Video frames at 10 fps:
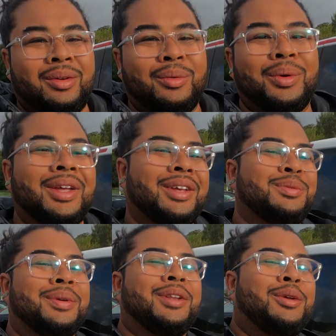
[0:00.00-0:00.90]
What
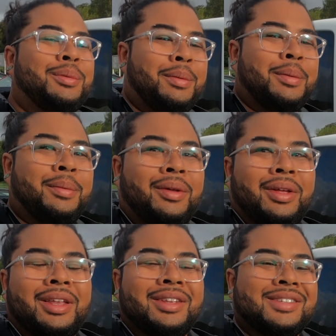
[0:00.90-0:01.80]
it do, my people.
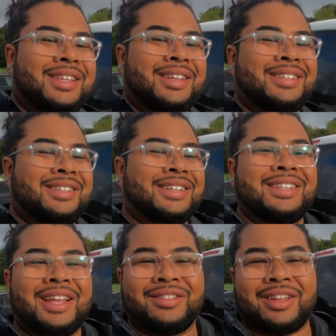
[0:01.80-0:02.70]
It is the
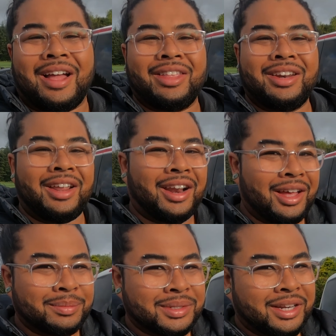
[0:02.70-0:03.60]
6th day of Scotland, and I
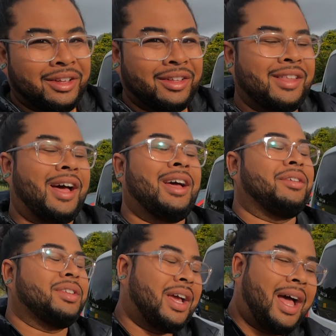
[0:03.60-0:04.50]
am still in the Isle
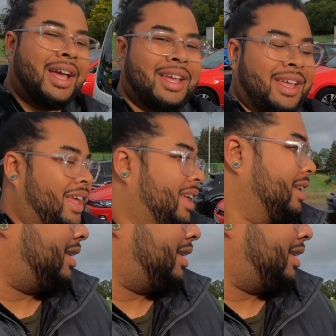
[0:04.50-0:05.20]
of Skye, and